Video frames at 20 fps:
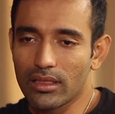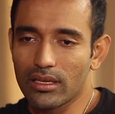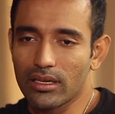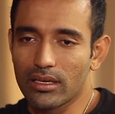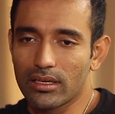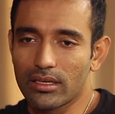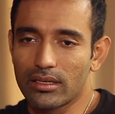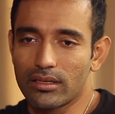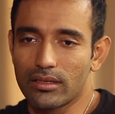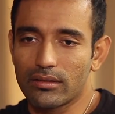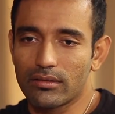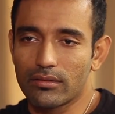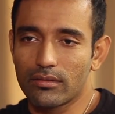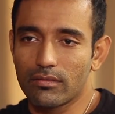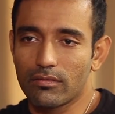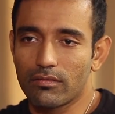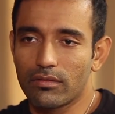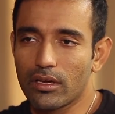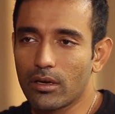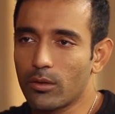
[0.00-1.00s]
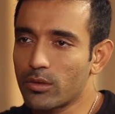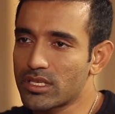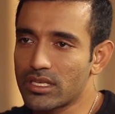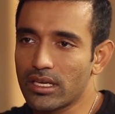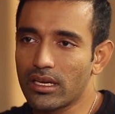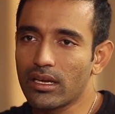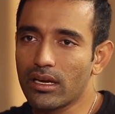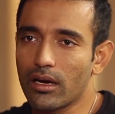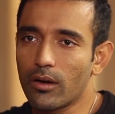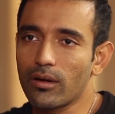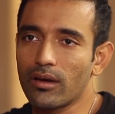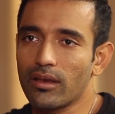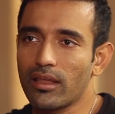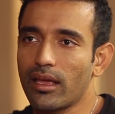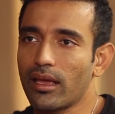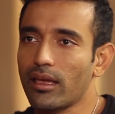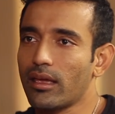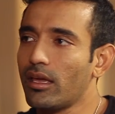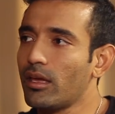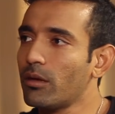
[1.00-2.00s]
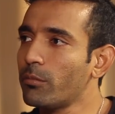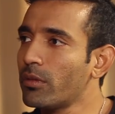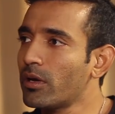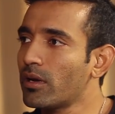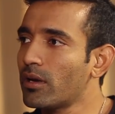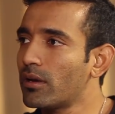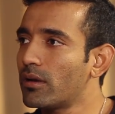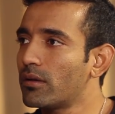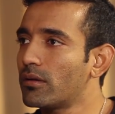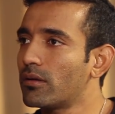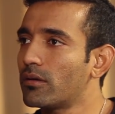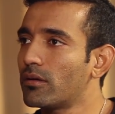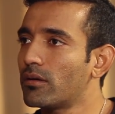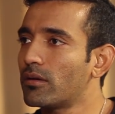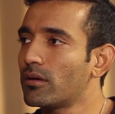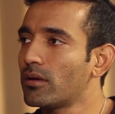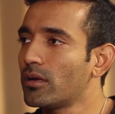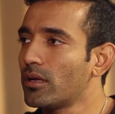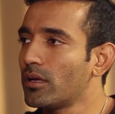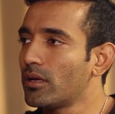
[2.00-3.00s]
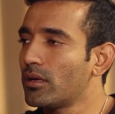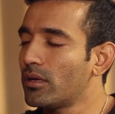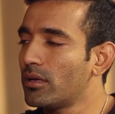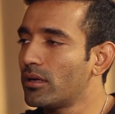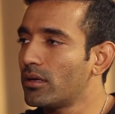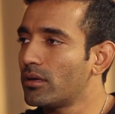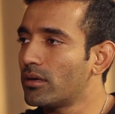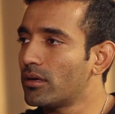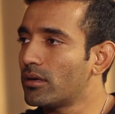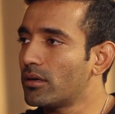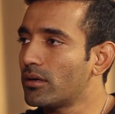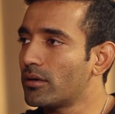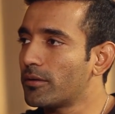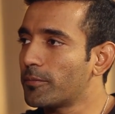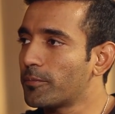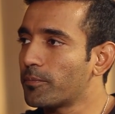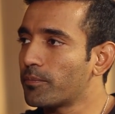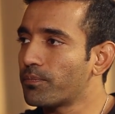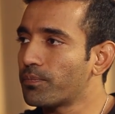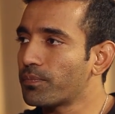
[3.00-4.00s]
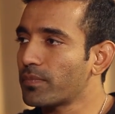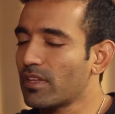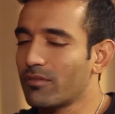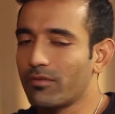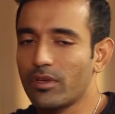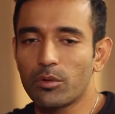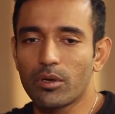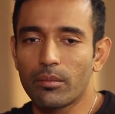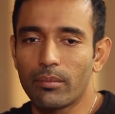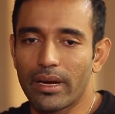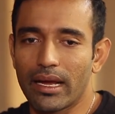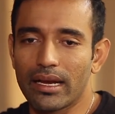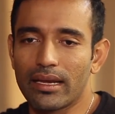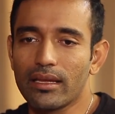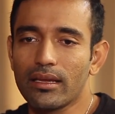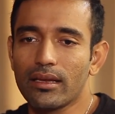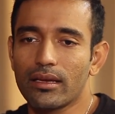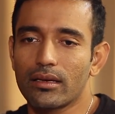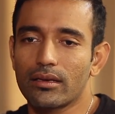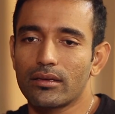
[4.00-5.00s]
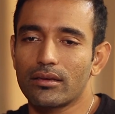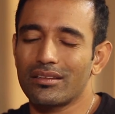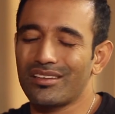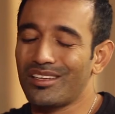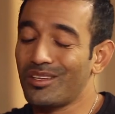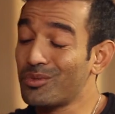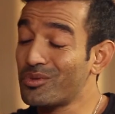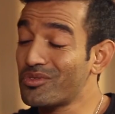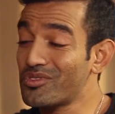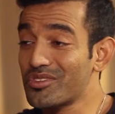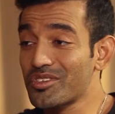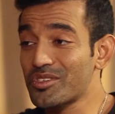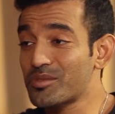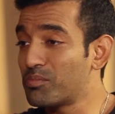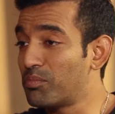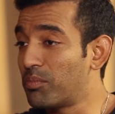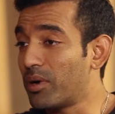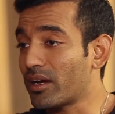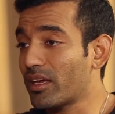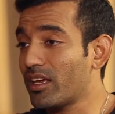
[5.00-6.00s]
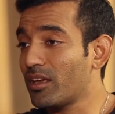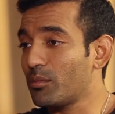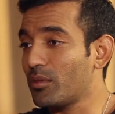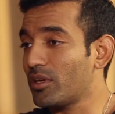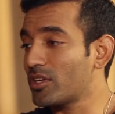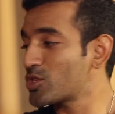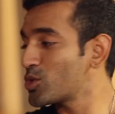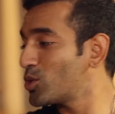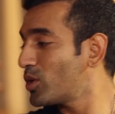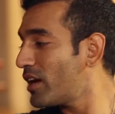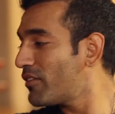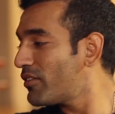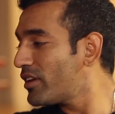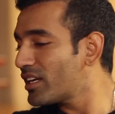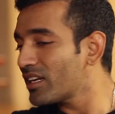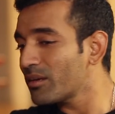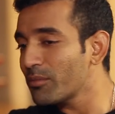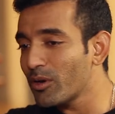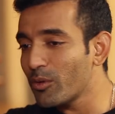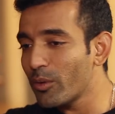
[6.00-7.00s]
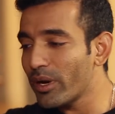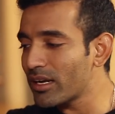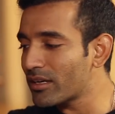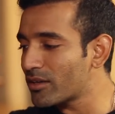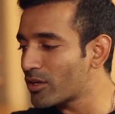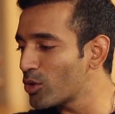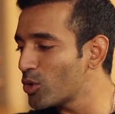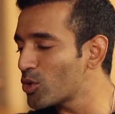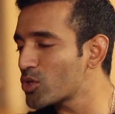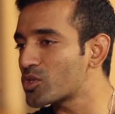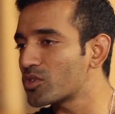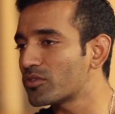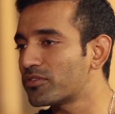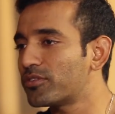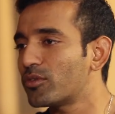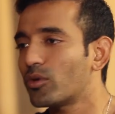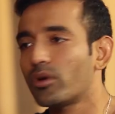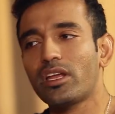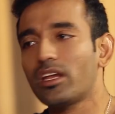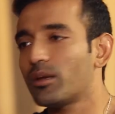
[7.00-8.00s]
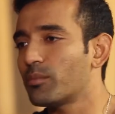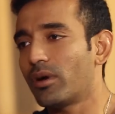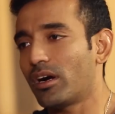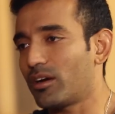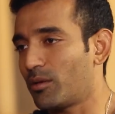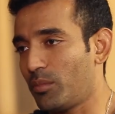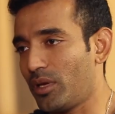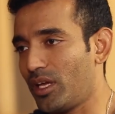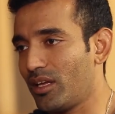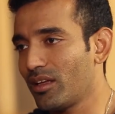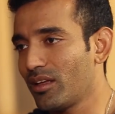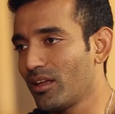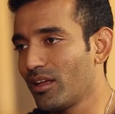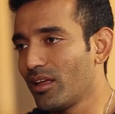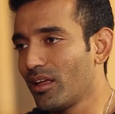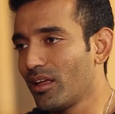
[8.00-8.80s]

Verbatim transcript: I think I'd I was sitting out in that game and uh, um, we were batting and he was just bugging me. So every time I went close to food, he'd bug me.